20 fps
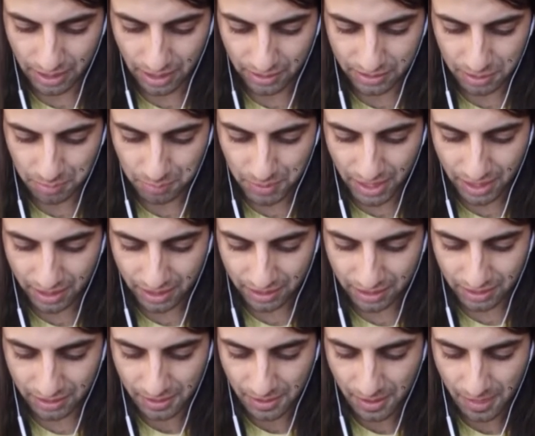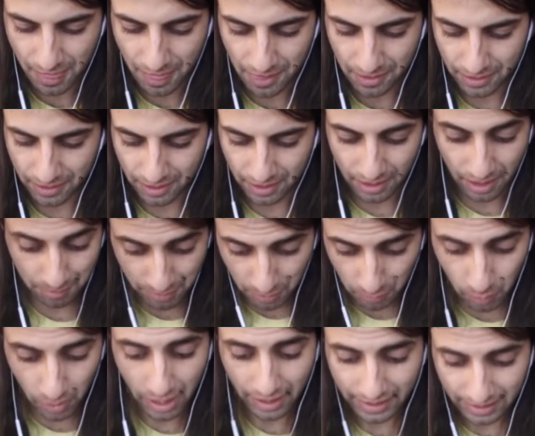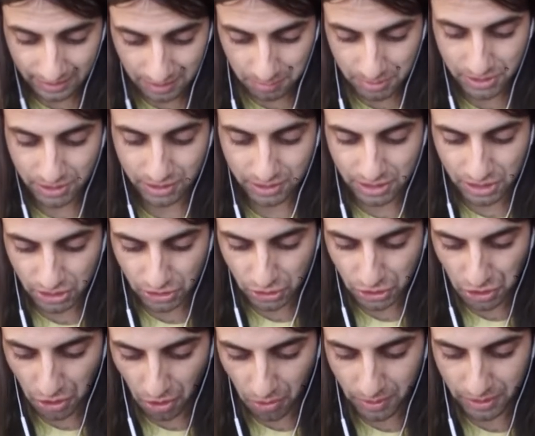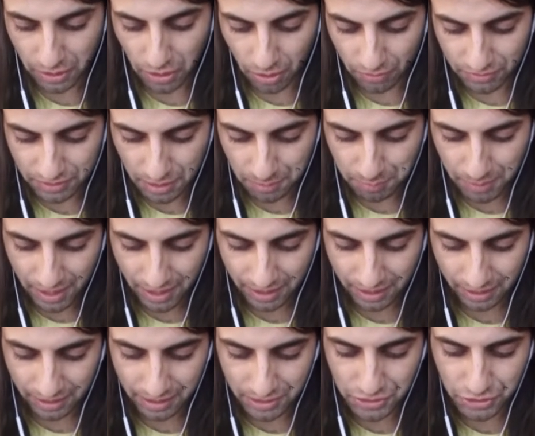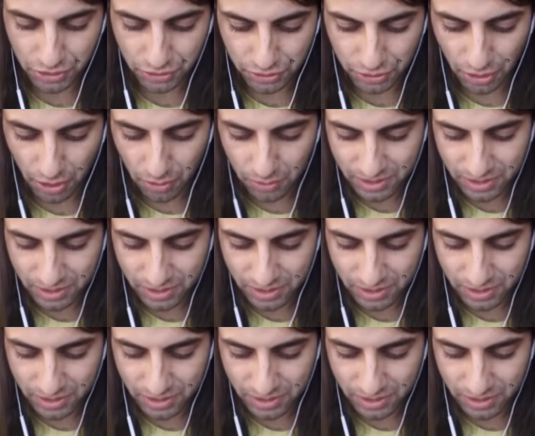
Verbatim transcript: I threw down the P E K K A. Uh, I mean, I got the Musketeer going over the P E K K A.